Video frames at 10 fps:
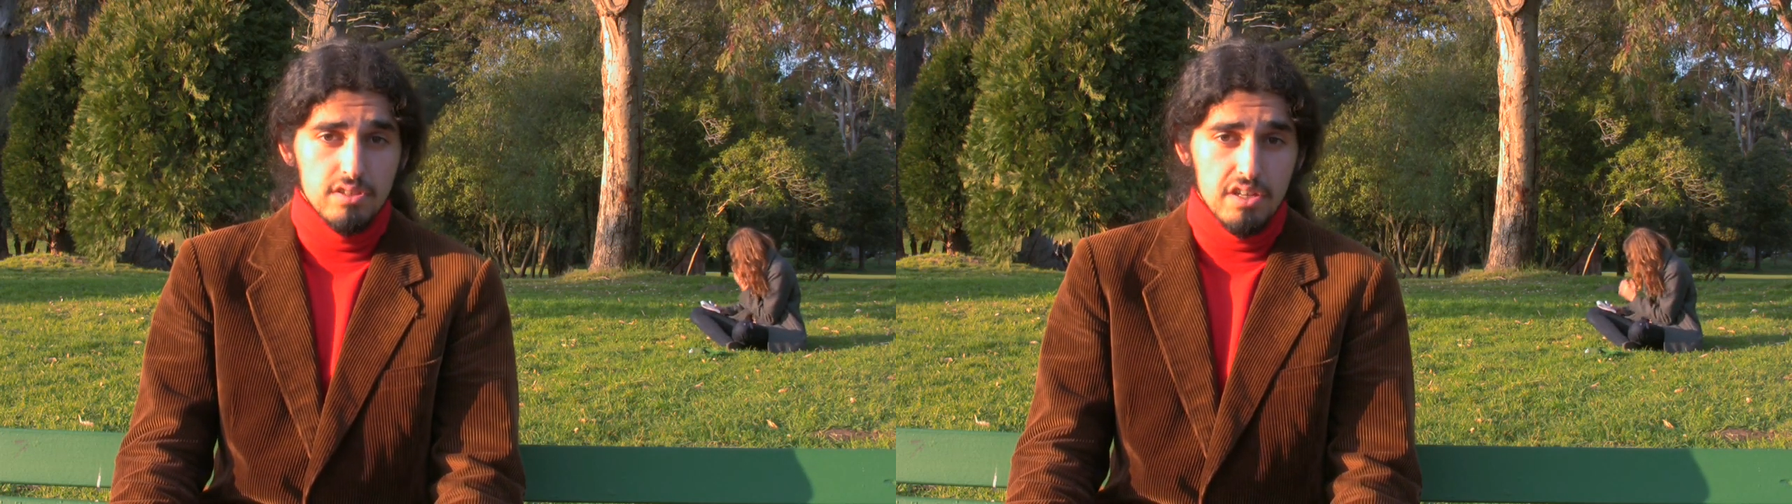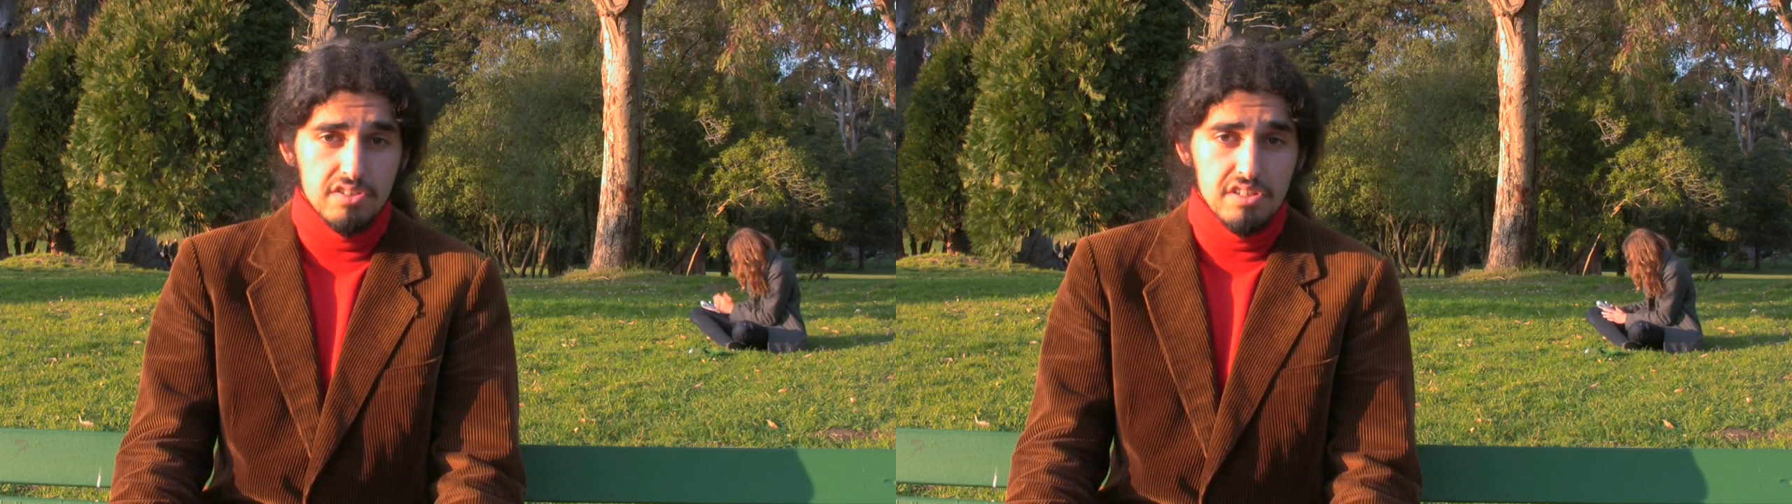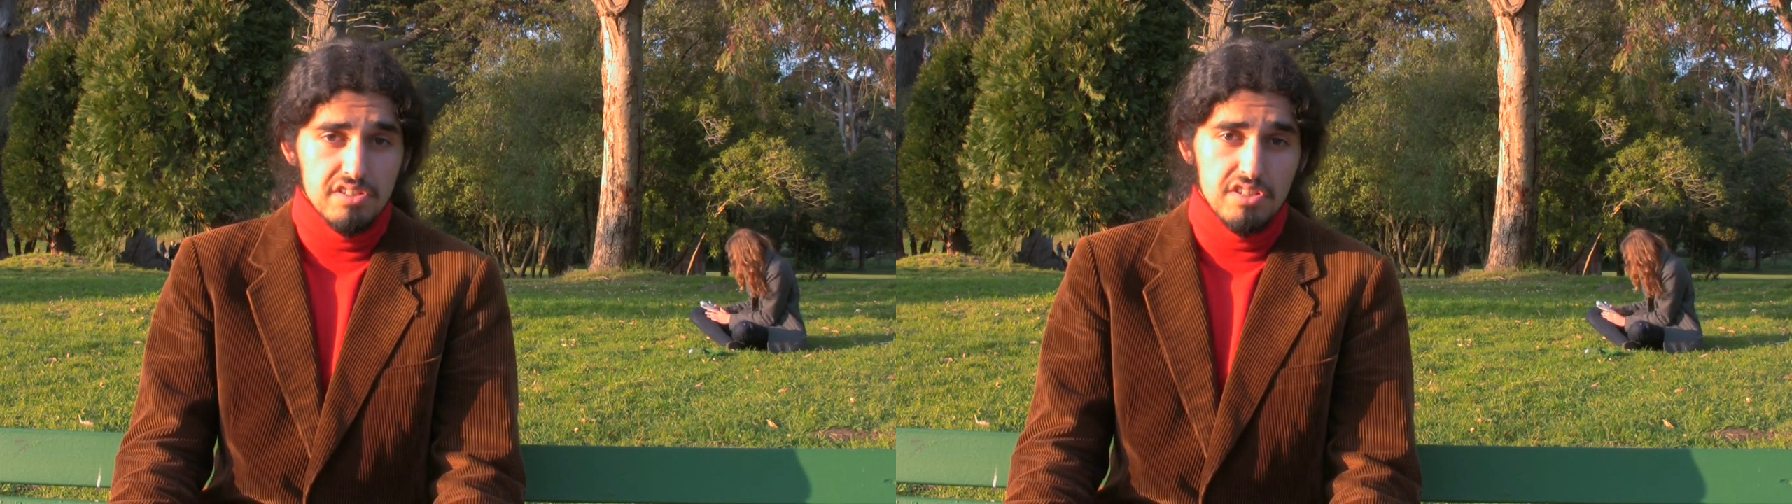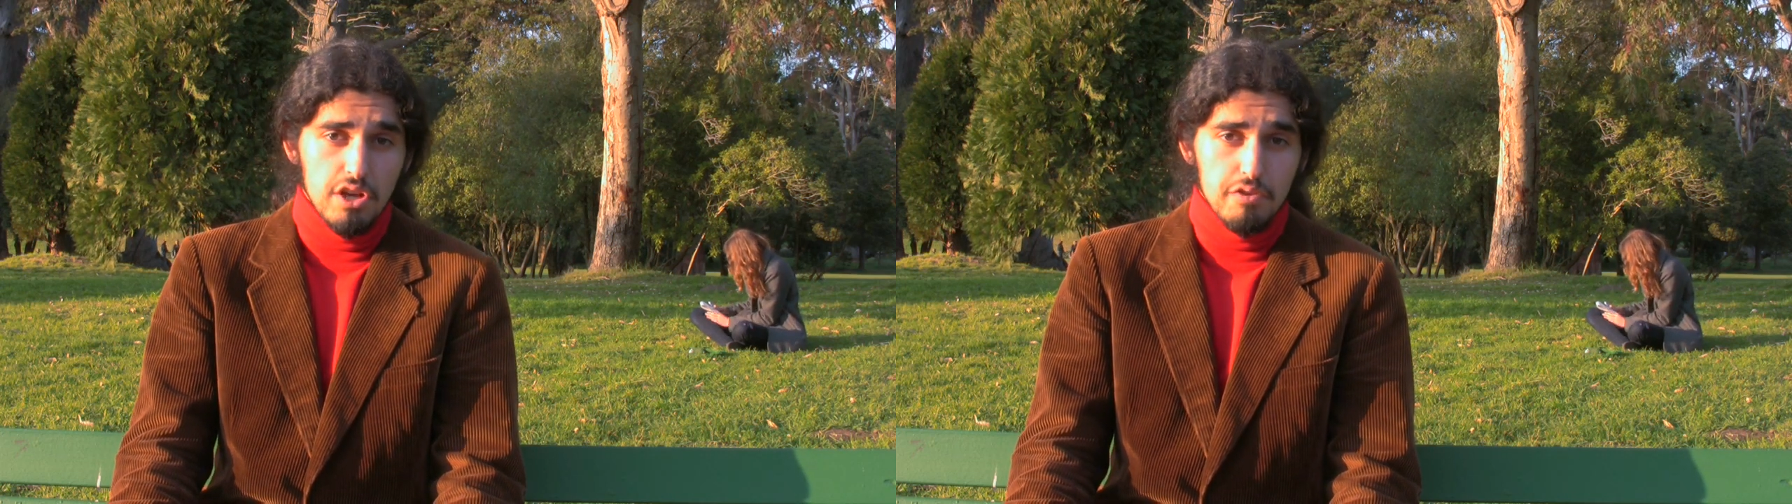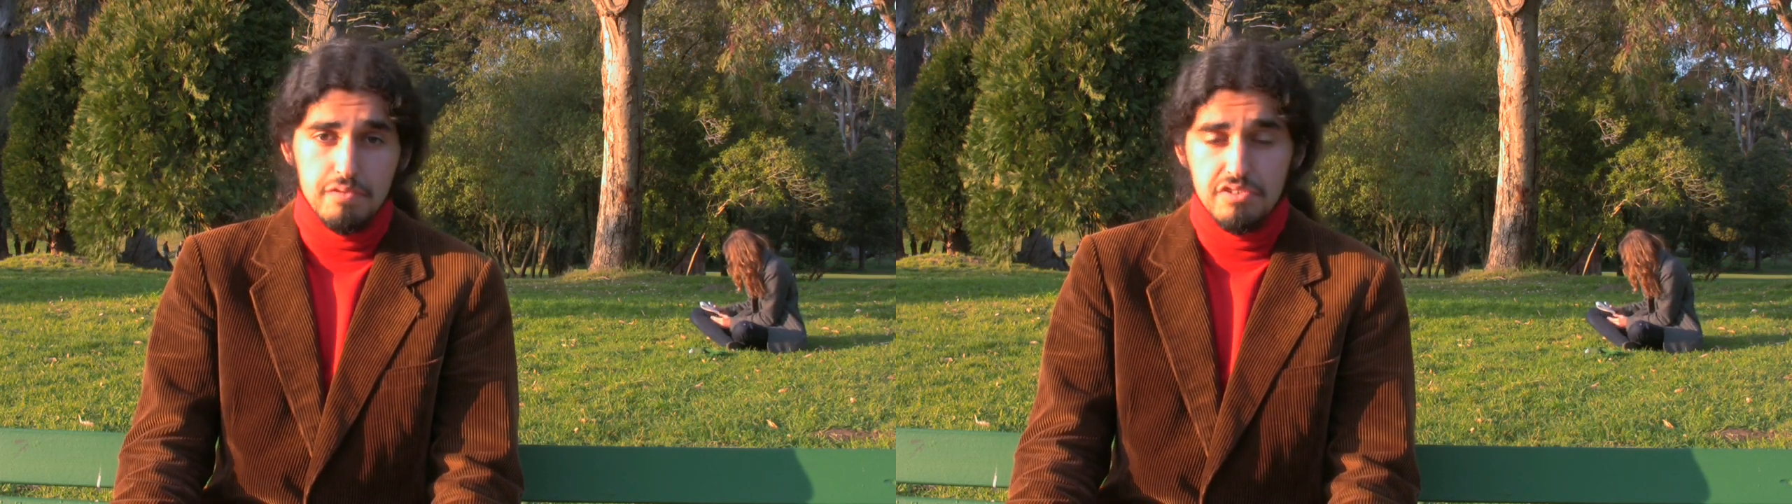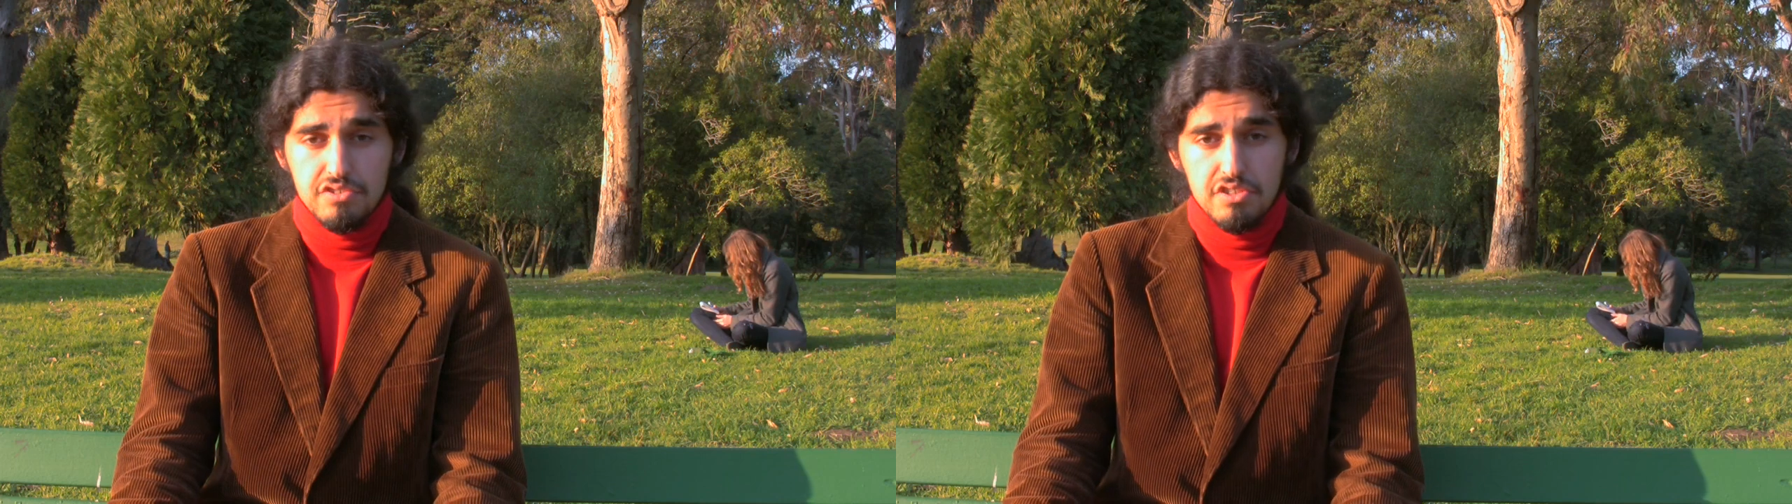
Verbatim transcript: Dust in itself is